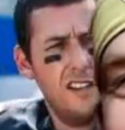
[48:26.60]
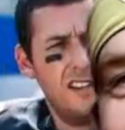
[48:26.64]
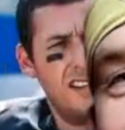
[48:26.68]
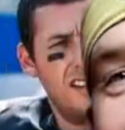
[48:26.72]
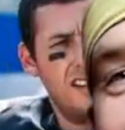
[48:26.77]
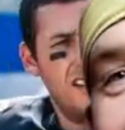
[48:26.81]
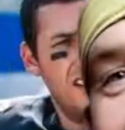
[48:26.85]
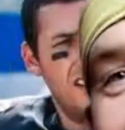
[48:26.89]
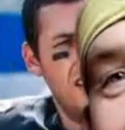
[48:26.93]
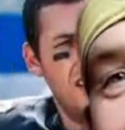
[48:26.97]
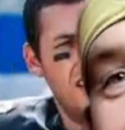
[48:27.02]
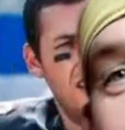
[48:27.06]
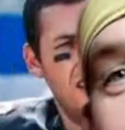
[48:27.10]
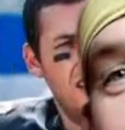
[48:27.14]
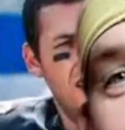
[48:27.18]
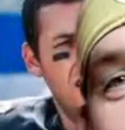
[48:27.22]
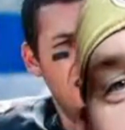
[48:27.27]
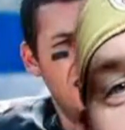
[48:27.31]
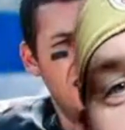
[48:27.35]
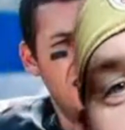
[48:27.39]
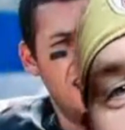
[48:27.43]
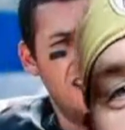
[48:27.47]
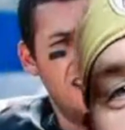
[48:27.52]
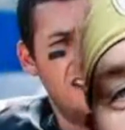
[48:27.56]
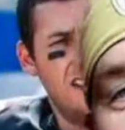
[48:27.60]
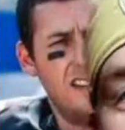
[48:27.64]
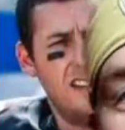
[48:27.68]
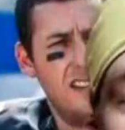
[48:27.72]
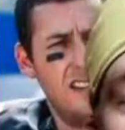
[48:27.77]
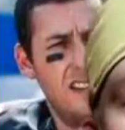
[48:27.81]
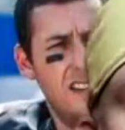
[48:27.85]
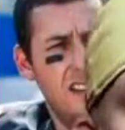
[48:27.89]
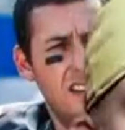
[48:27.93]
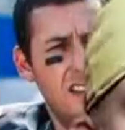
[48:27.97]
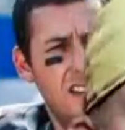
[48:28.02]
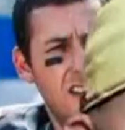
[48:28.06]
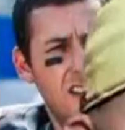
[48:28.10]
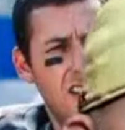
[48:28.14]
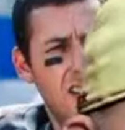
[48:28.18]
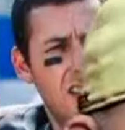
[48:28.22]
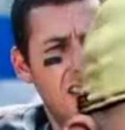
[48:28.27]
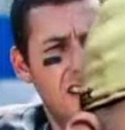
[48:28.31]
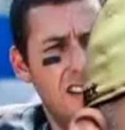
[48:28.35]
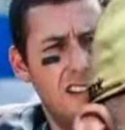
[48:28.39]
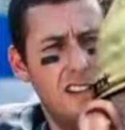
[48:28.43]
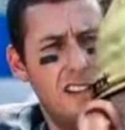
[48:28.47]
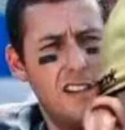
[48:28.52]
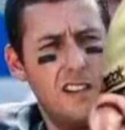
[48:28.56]

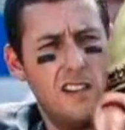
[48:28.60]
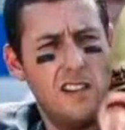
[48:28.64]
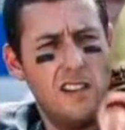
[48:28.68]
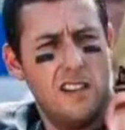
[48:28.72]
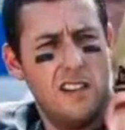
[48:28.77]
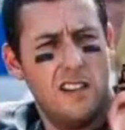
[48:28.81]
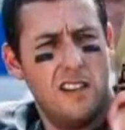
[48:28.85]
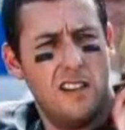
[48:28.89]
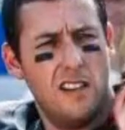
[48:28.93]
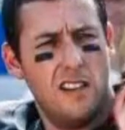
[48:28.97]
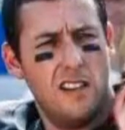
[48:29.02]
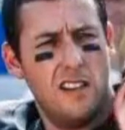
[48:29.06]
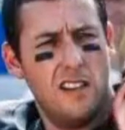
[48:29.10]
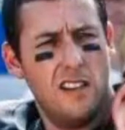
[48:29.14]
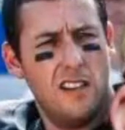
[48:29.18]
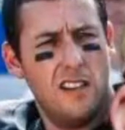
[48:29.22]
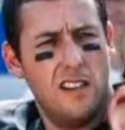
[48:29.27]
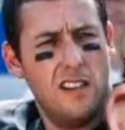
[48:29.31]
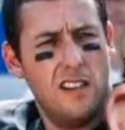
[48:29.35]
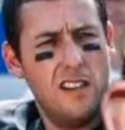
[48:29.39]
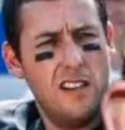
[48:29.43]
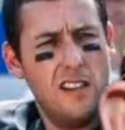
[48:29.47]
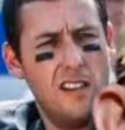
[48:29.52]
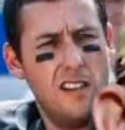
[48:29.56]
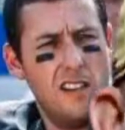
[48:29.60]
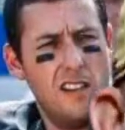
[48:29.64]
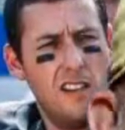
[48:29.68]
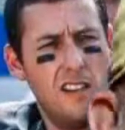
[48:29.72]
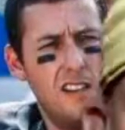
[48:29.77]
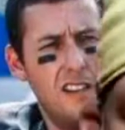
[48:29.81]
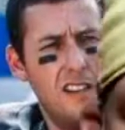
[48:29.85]
This person isn't speaking.